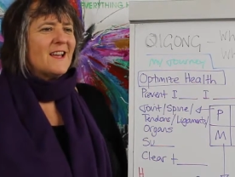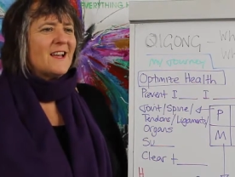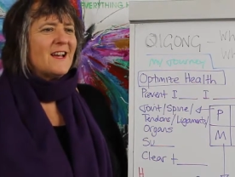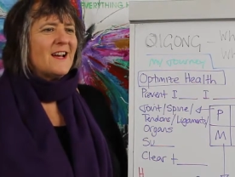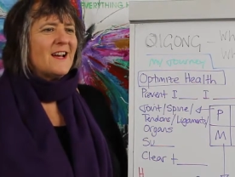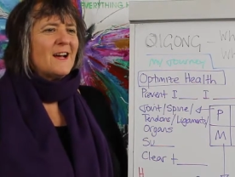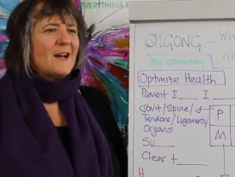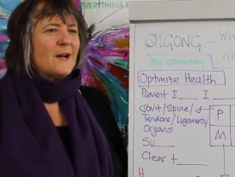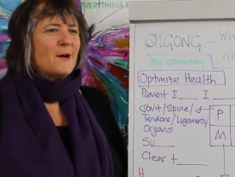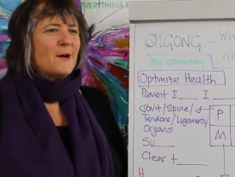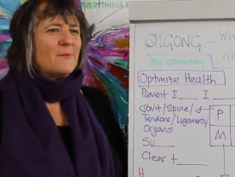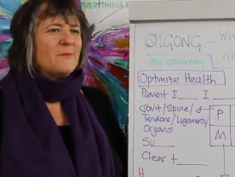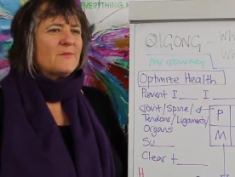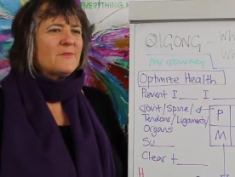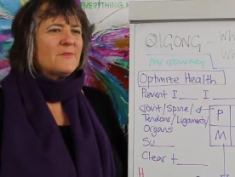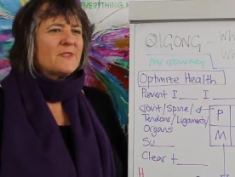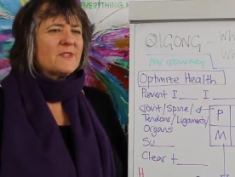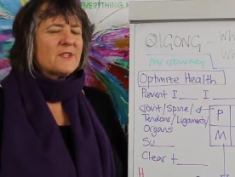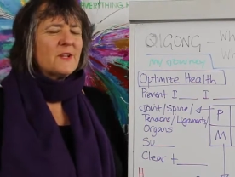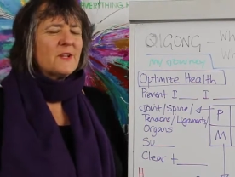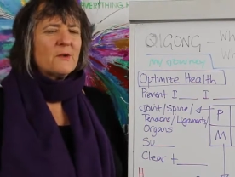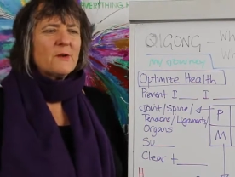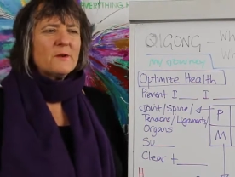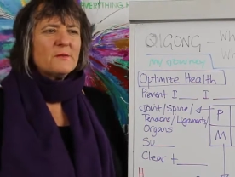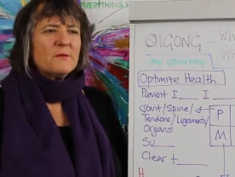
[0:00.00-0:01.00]
Um,
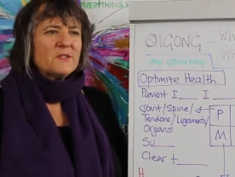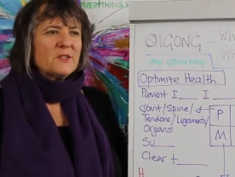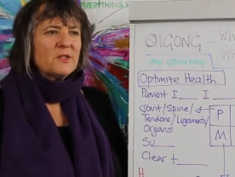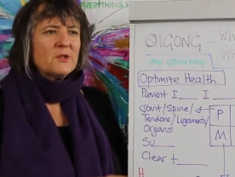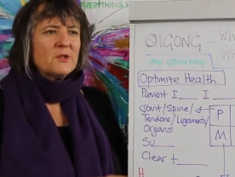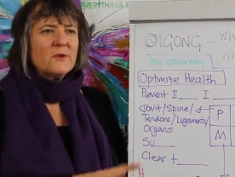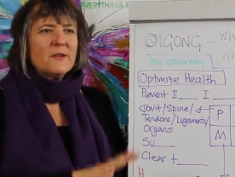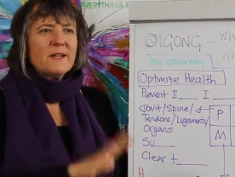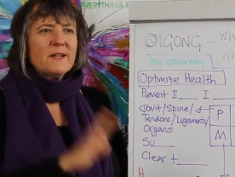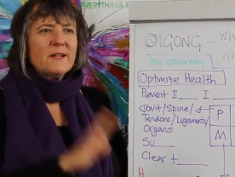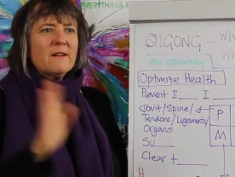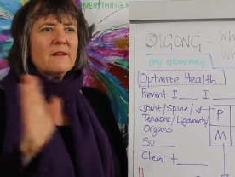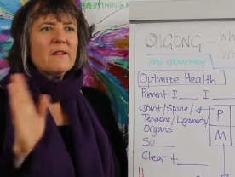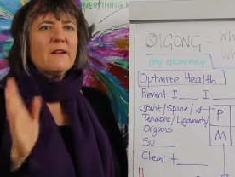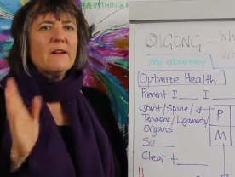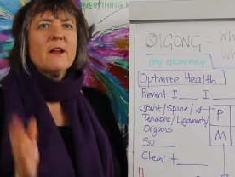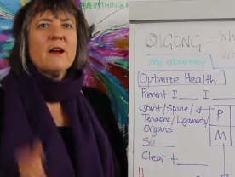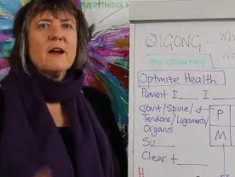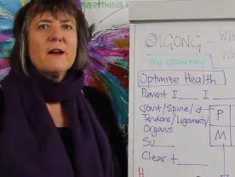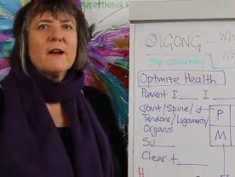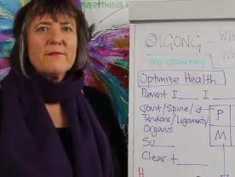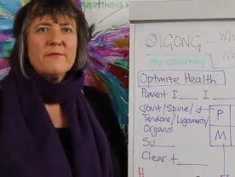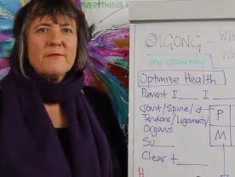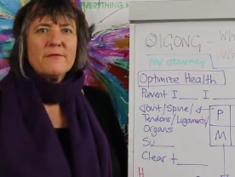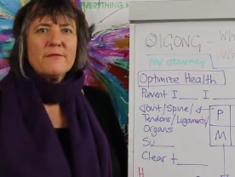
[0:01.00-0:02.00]
so I was doing
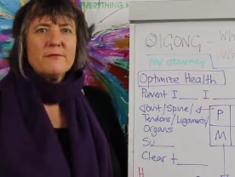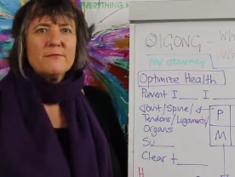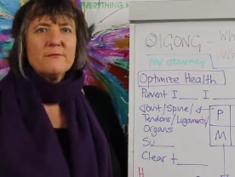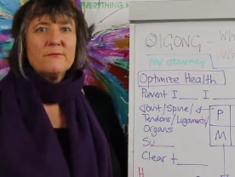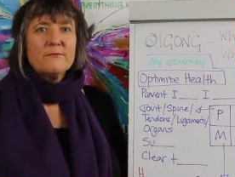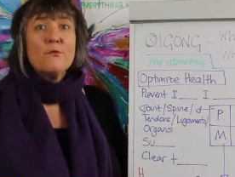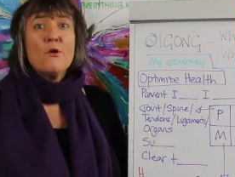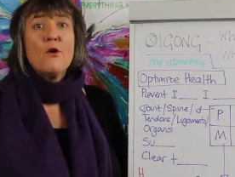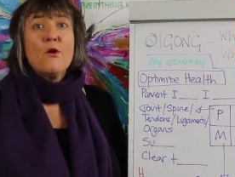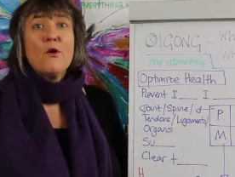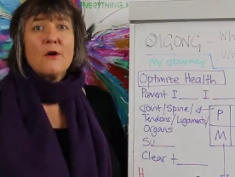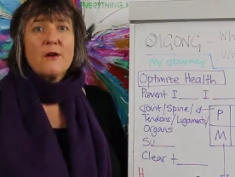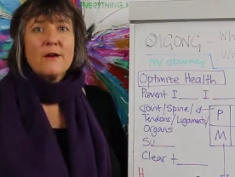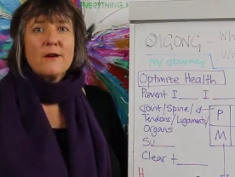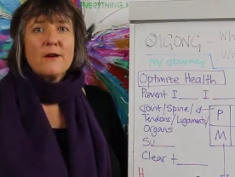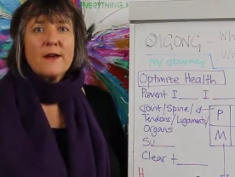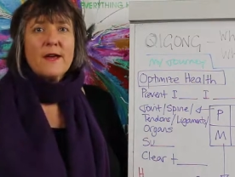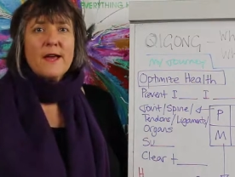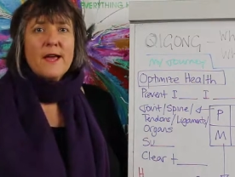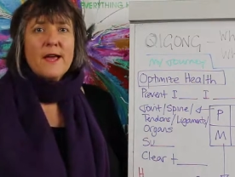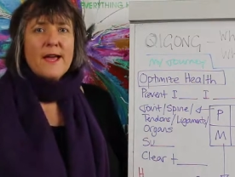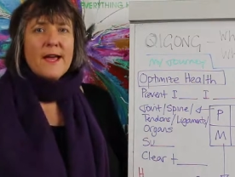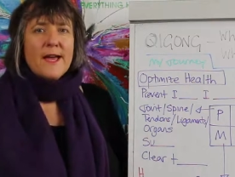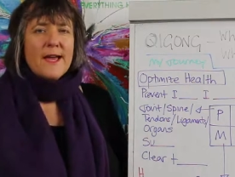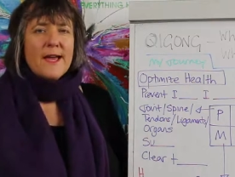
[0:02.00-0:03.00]
life wrong.
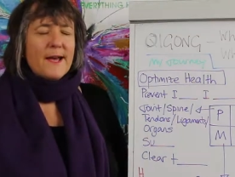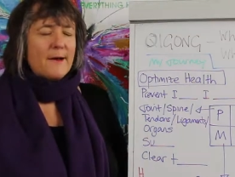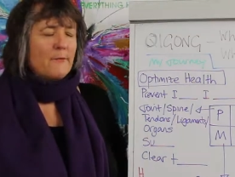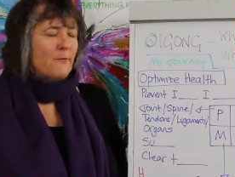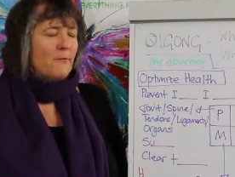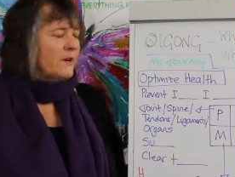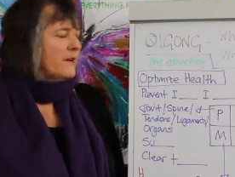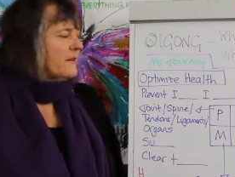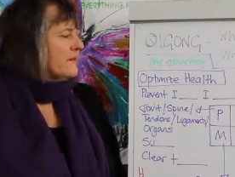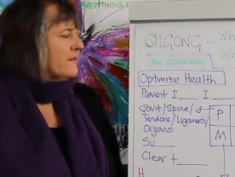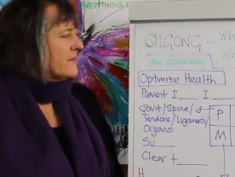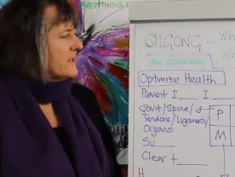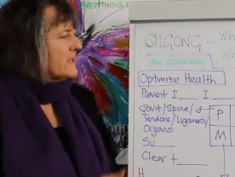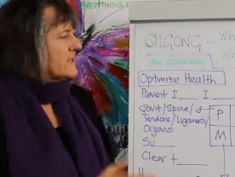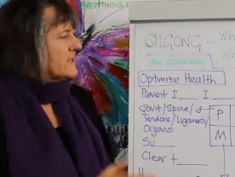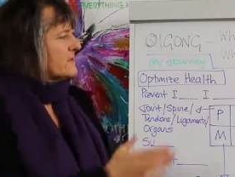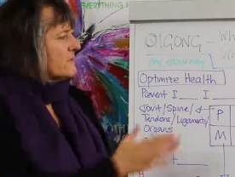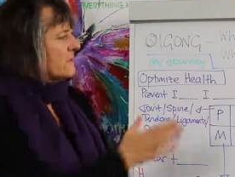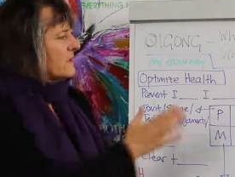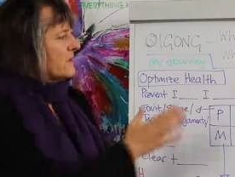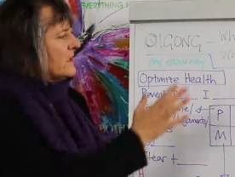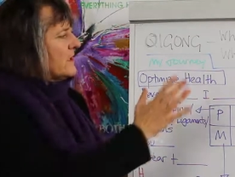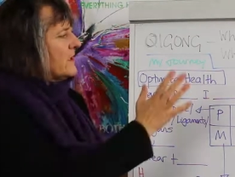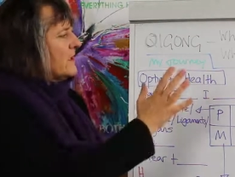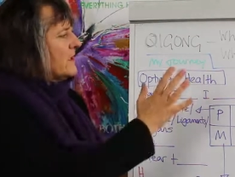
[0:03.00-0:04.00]
And one of the things
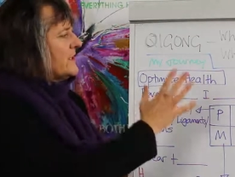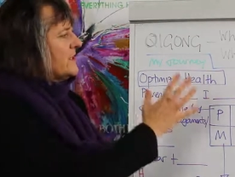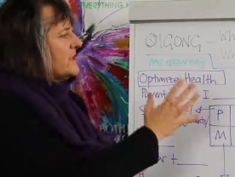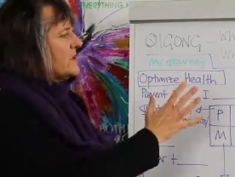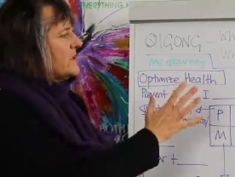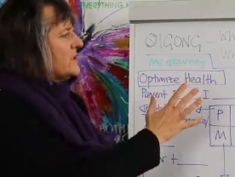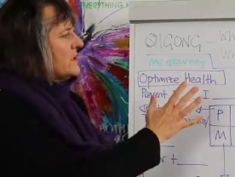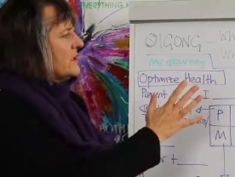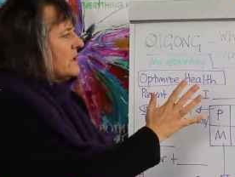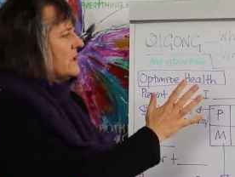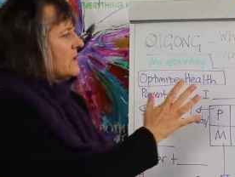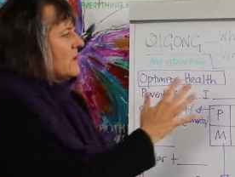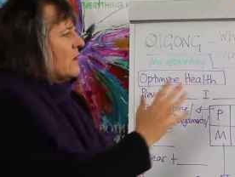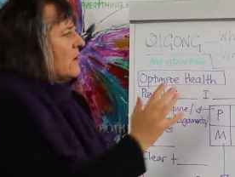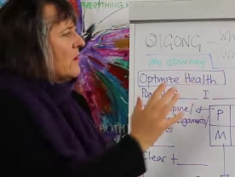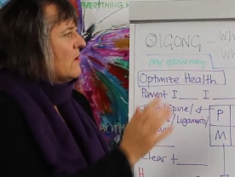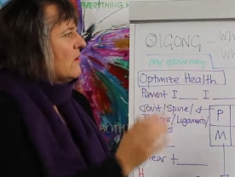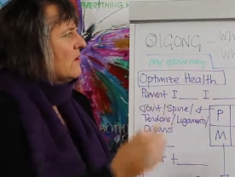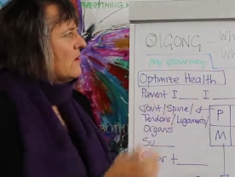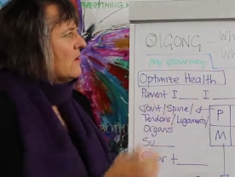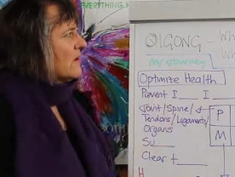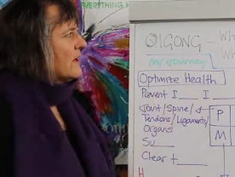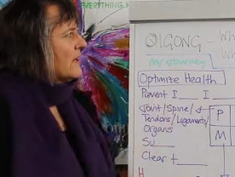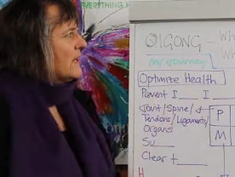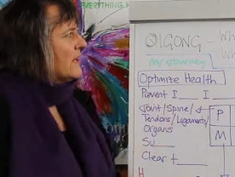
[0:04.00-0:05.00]
we learn in
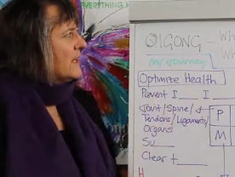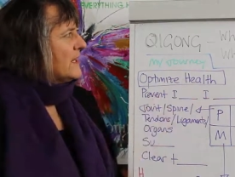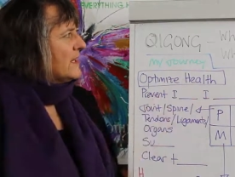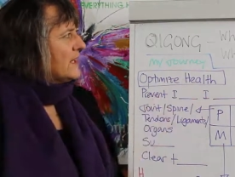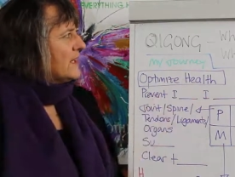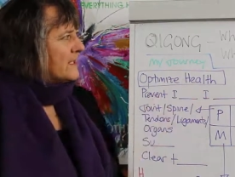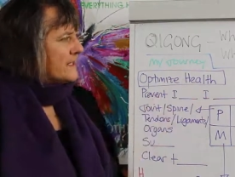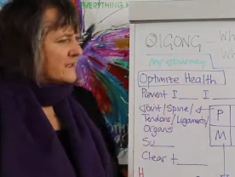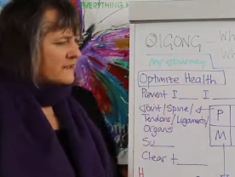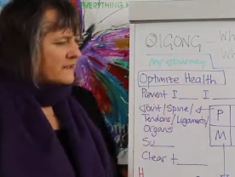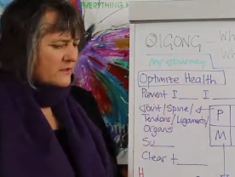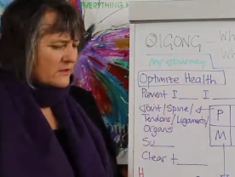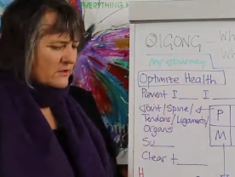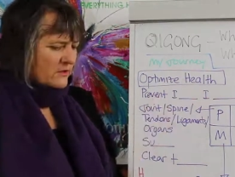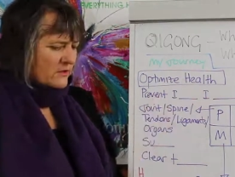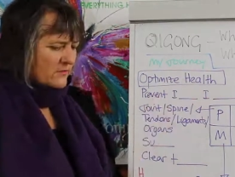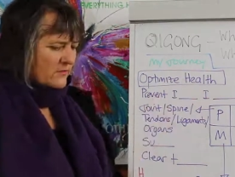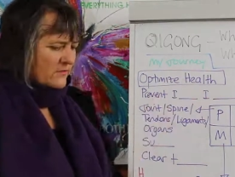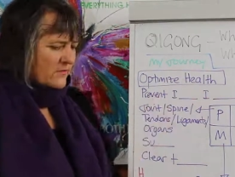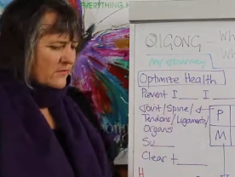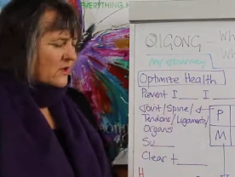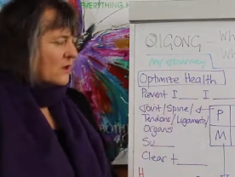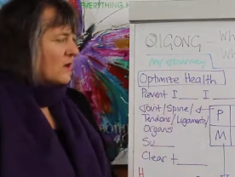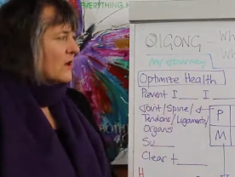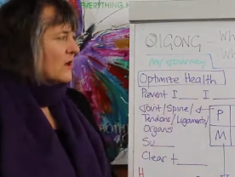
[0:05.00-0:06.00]
Qigong is to
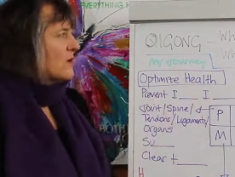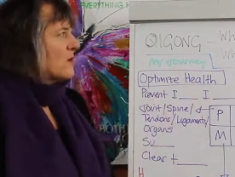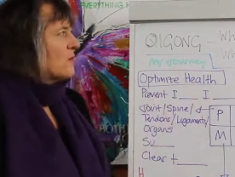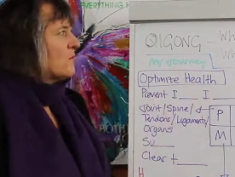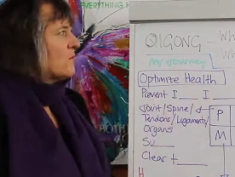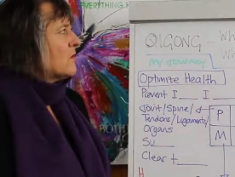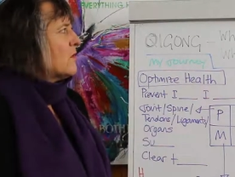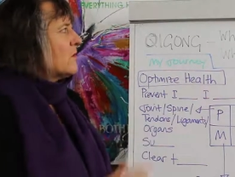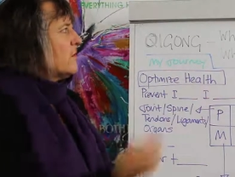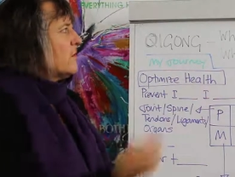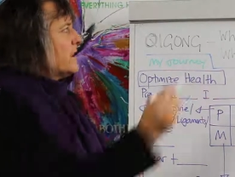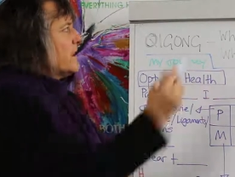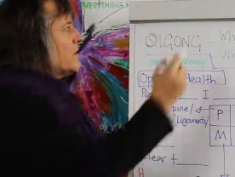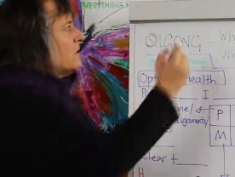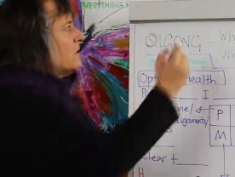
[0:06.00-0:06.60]
follow what we